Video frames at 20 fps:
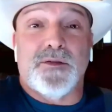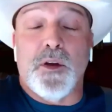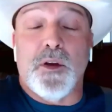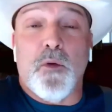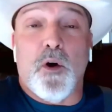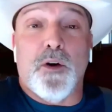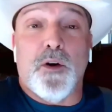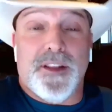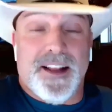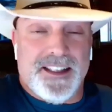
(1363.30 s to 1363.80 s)

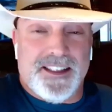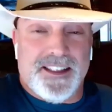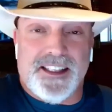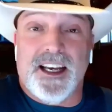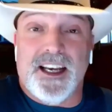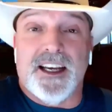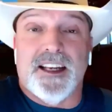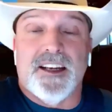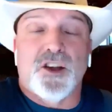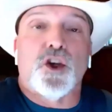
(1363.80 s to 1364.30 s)
Well, that's
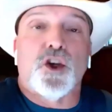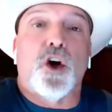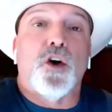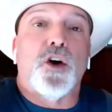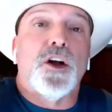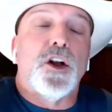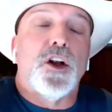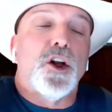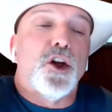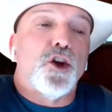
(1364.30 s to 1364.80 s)
it. So
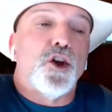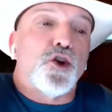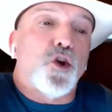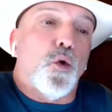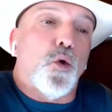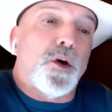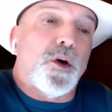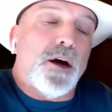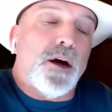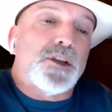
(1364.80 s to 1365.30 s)

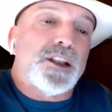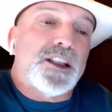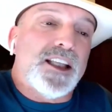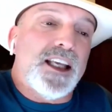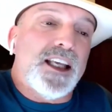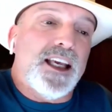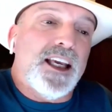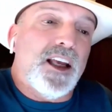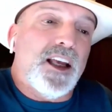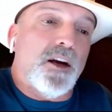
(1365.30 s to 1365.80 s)
what I was
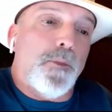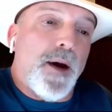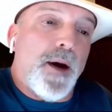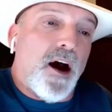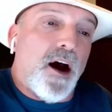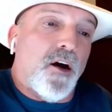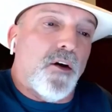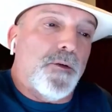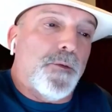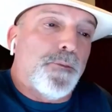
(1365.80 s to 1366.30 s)
thinking
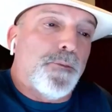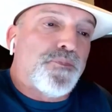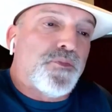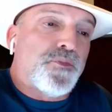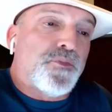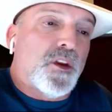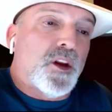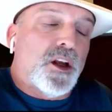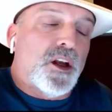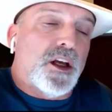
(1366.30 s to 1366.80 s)
about
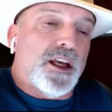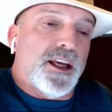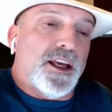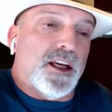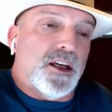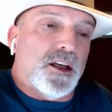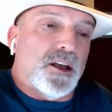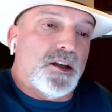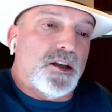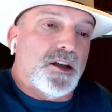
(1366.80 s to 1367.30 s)

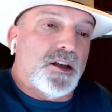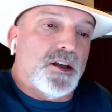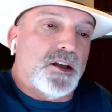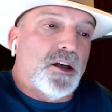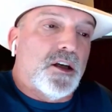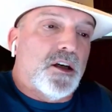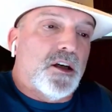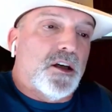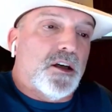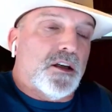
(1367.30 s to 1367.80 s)
is
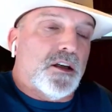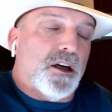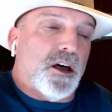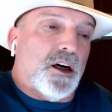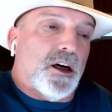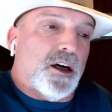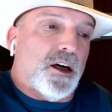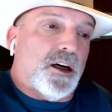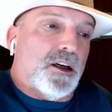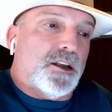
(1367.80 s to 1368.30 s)

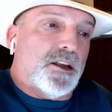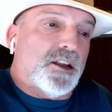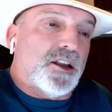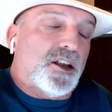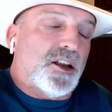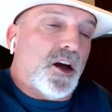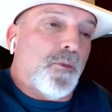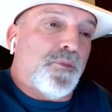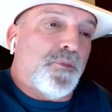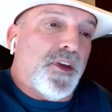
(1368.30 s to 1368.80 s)

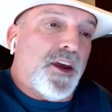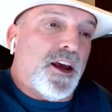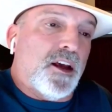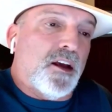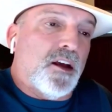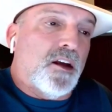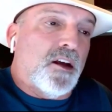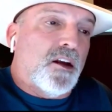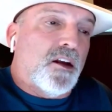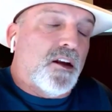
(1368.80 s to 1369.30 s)

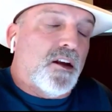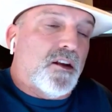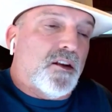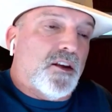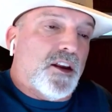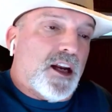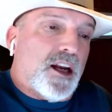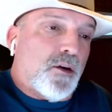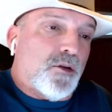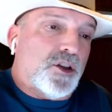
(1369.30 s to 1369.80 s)
something
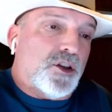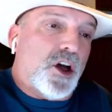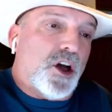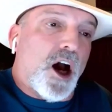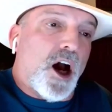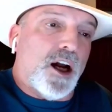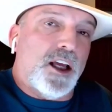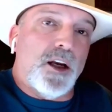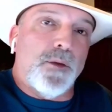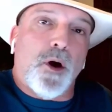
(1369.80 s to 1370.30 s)
that I was
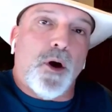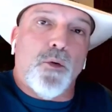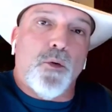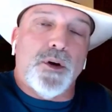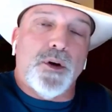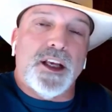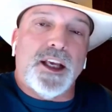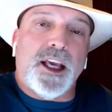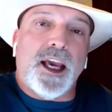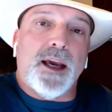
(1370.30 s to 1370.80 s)
talking about
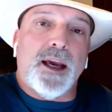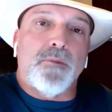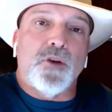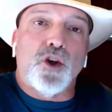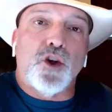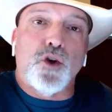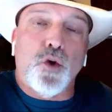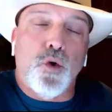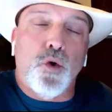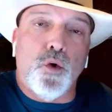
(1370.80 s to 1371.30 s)
when it came
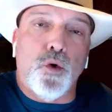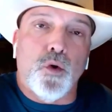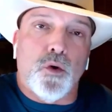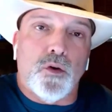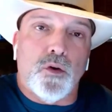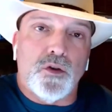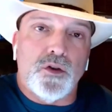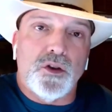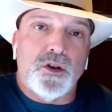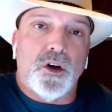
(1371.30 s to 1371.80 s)
to
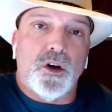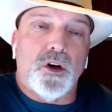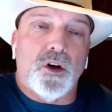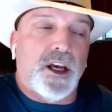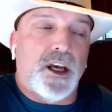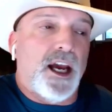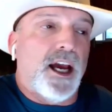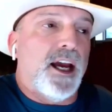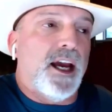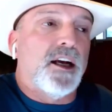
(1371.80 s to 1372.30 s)
tools,
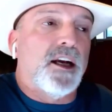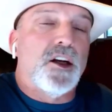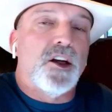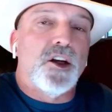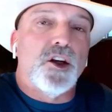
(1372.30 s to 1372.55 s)
okay?